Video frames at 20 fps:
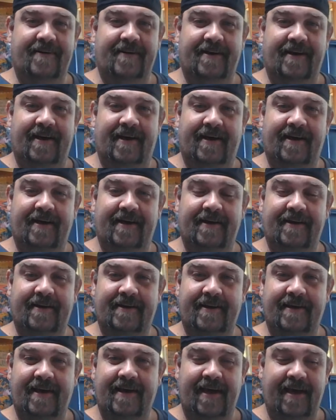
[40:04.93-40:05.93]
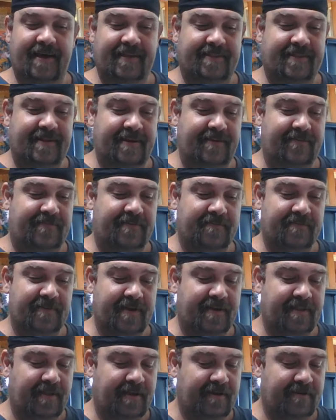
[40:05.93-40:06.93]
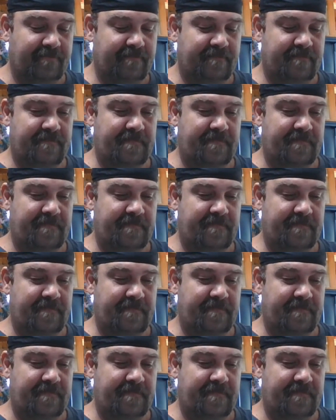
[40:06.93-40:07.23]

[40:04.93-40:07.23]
Anthony from the club,